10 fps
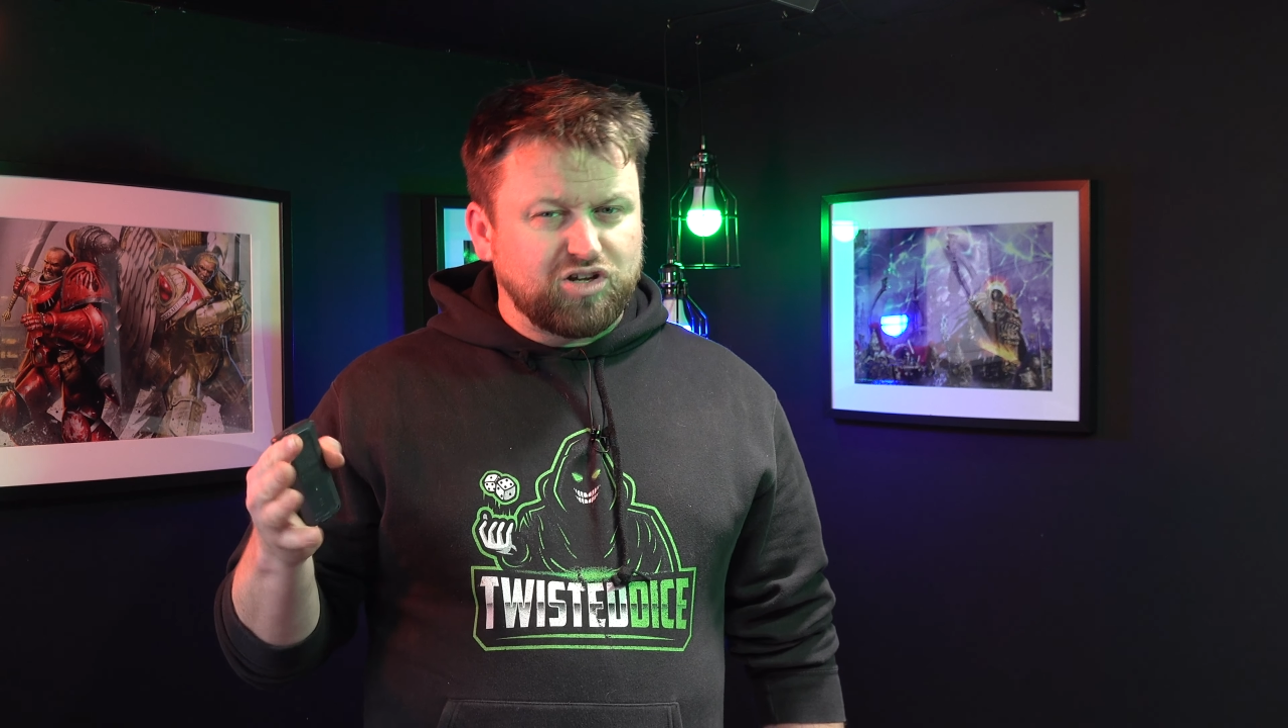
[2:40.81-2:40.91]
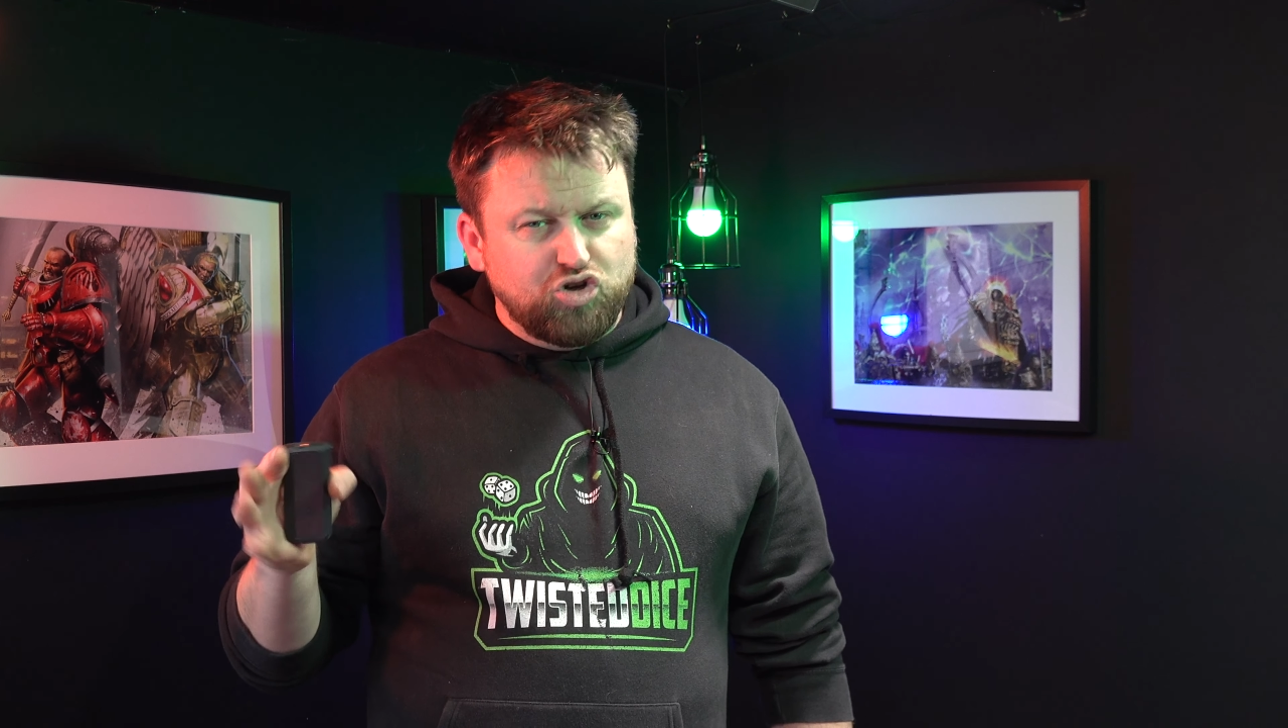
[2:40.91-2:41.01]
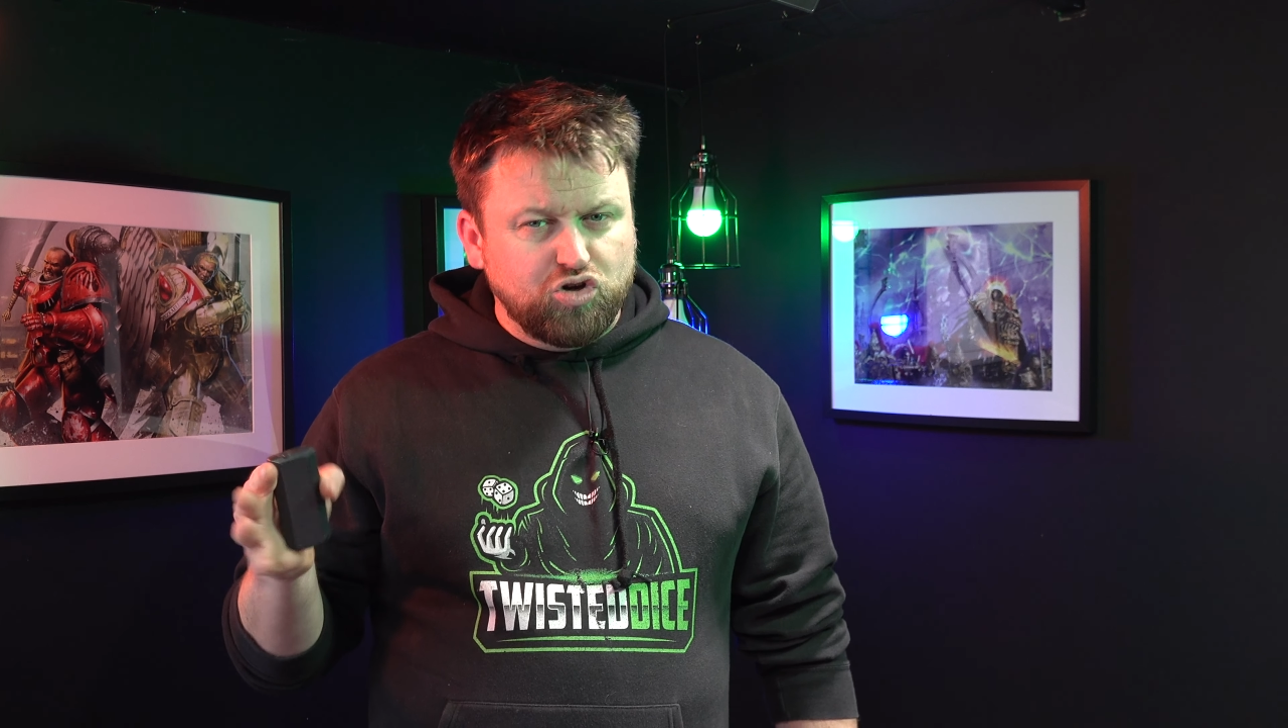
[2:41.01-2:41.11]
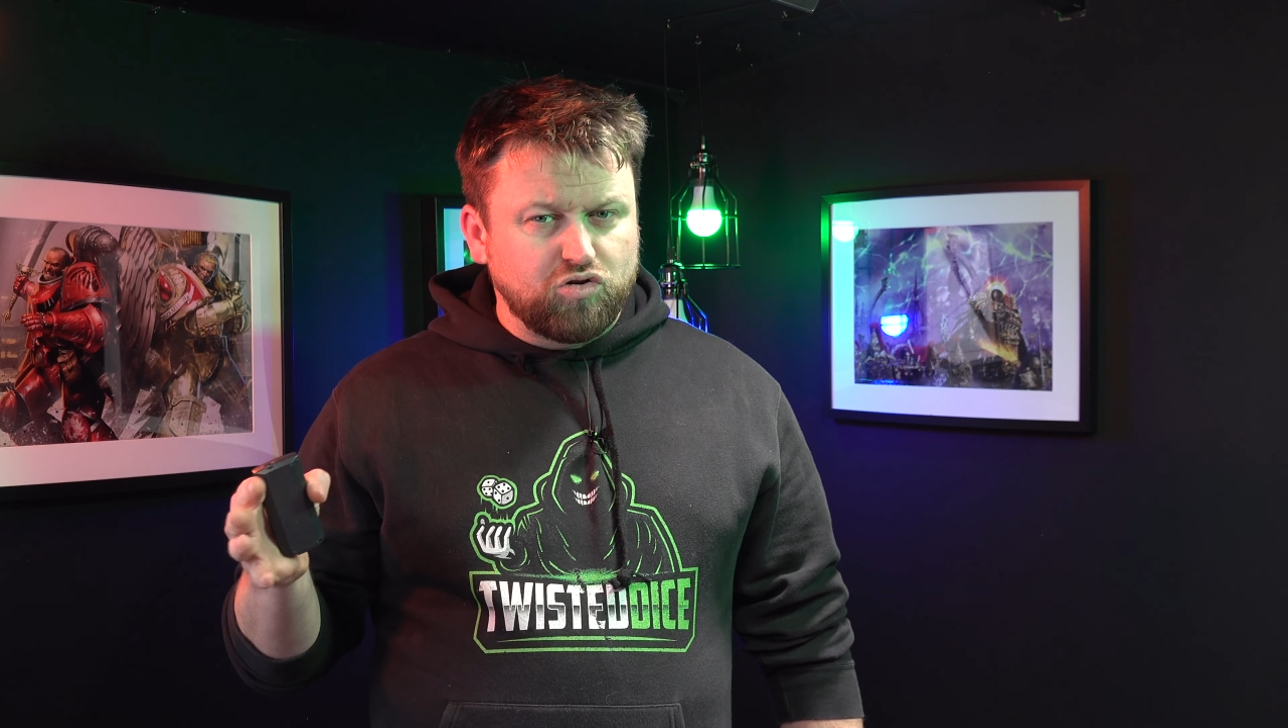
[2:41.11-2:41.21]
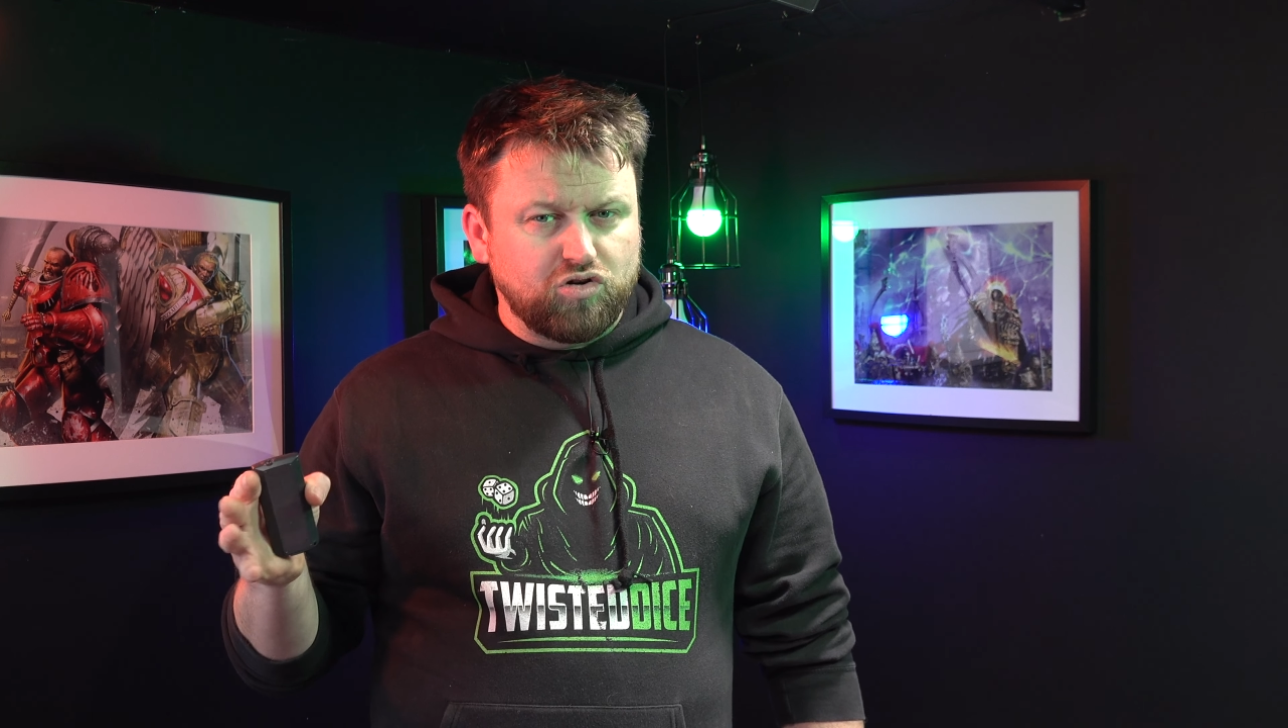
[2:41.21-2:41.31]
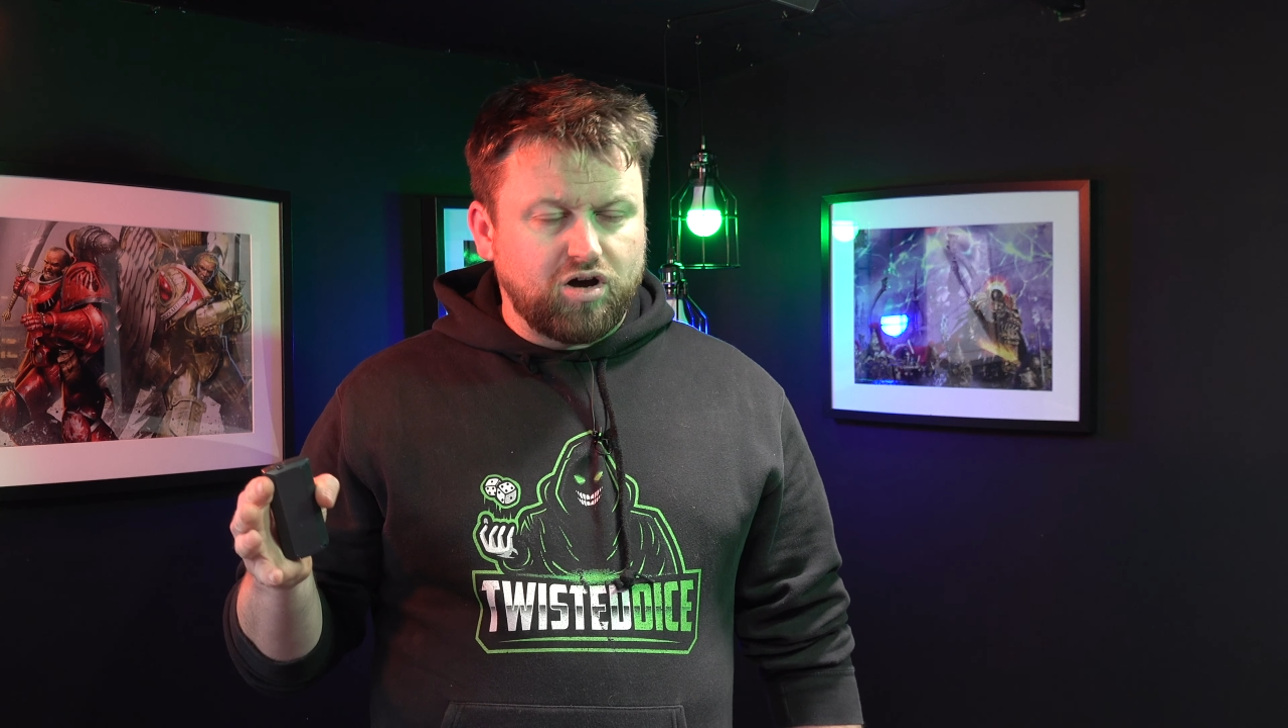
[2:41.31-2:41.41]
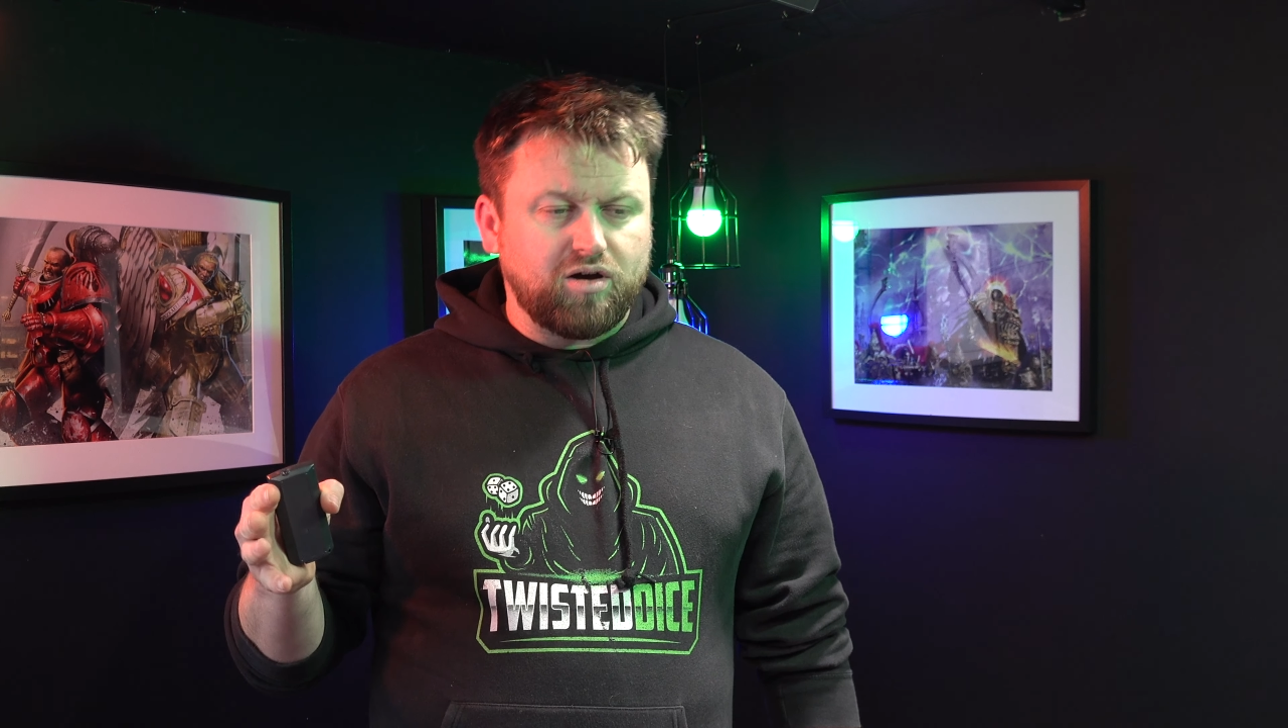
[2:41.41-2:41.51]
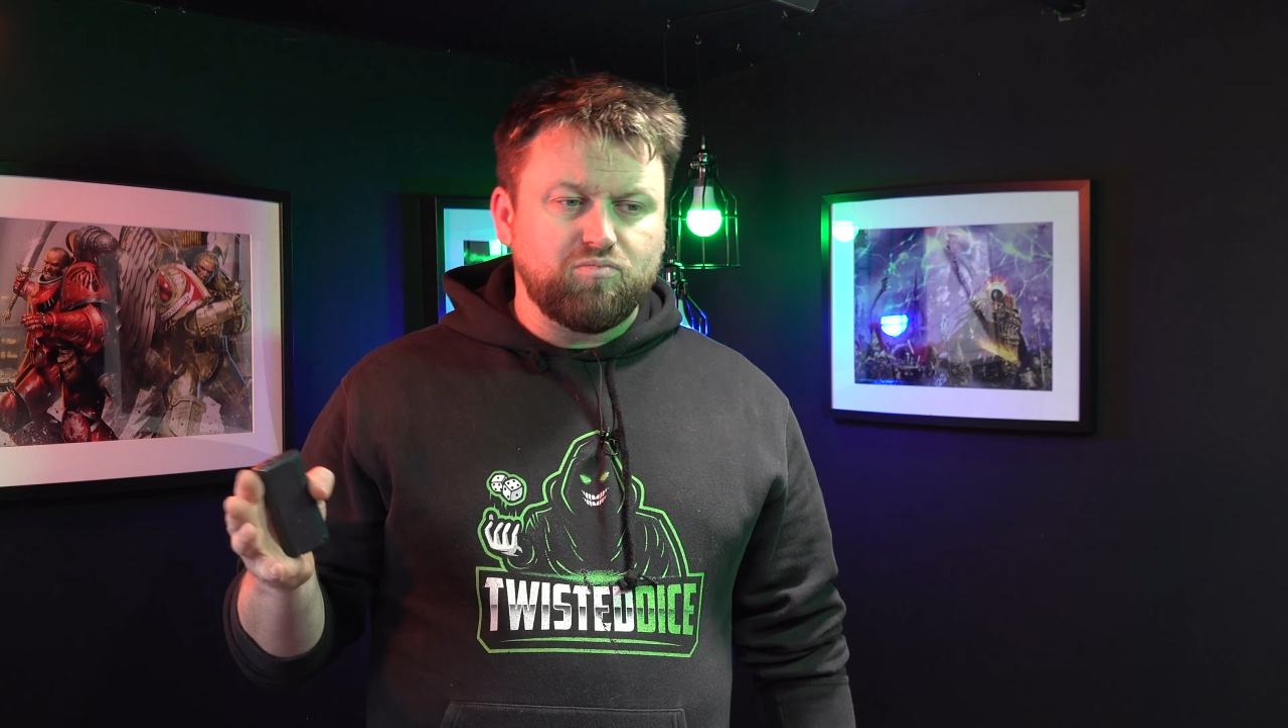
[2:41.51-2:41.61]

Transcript: good or not,